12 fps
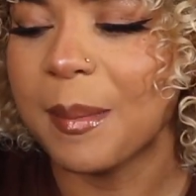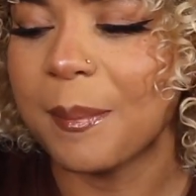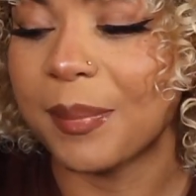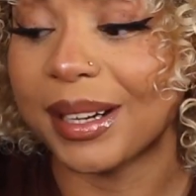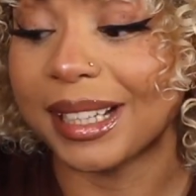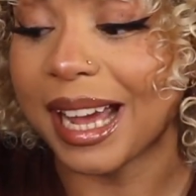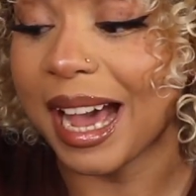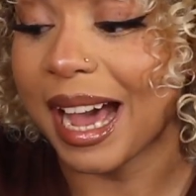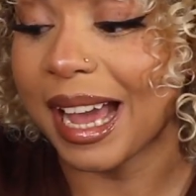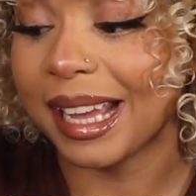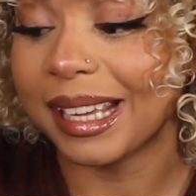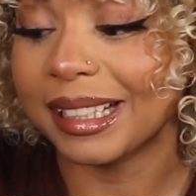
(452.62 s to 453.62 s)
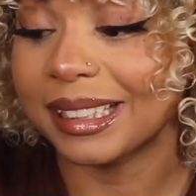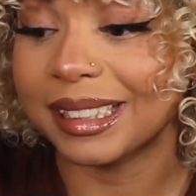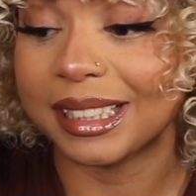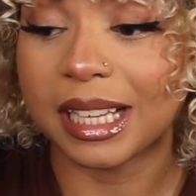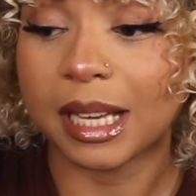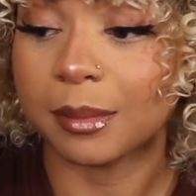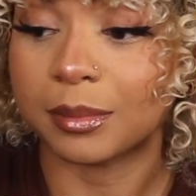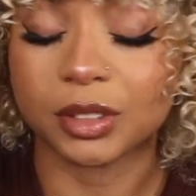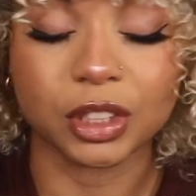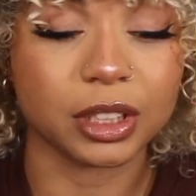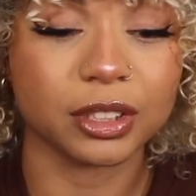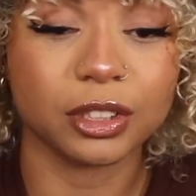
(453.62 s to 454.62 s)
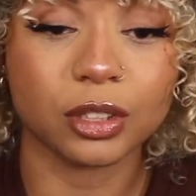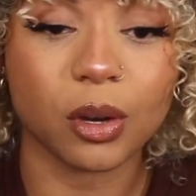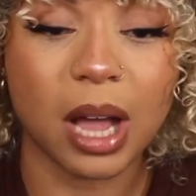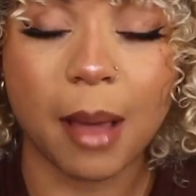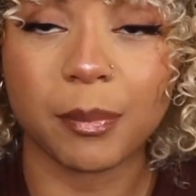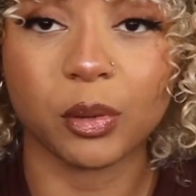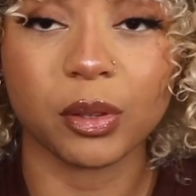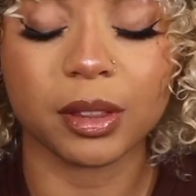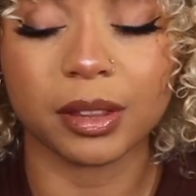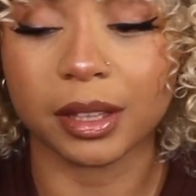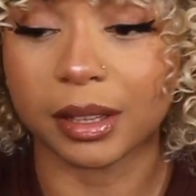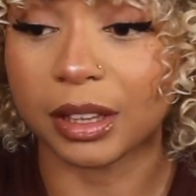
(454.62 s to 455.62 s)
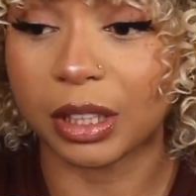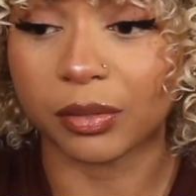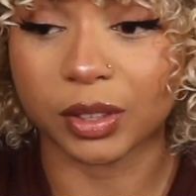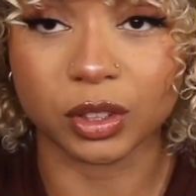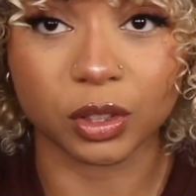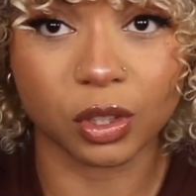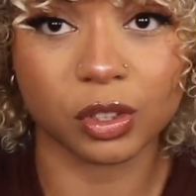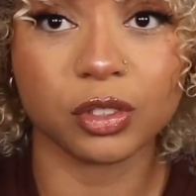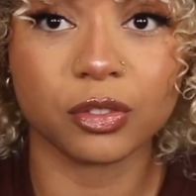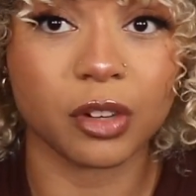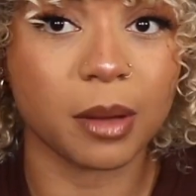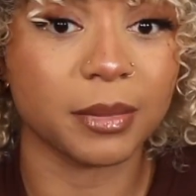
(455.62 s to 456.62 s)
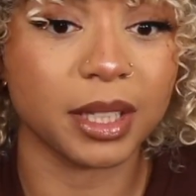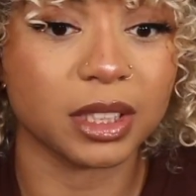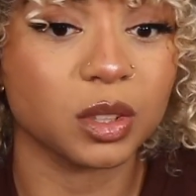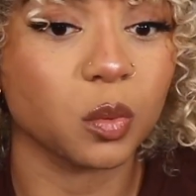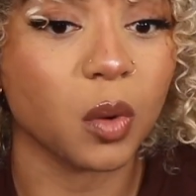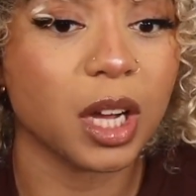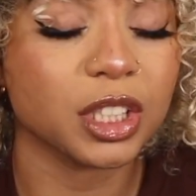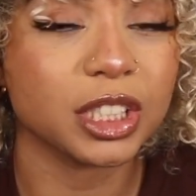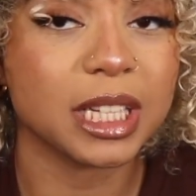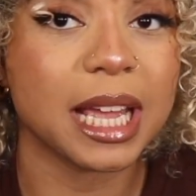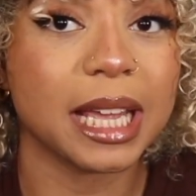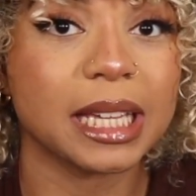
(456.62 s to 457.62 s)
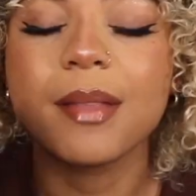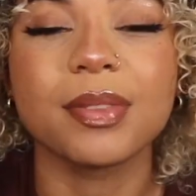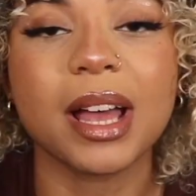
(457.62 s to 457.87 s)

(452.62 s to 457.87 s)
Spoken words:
but I am just so happy with the results from this wash day.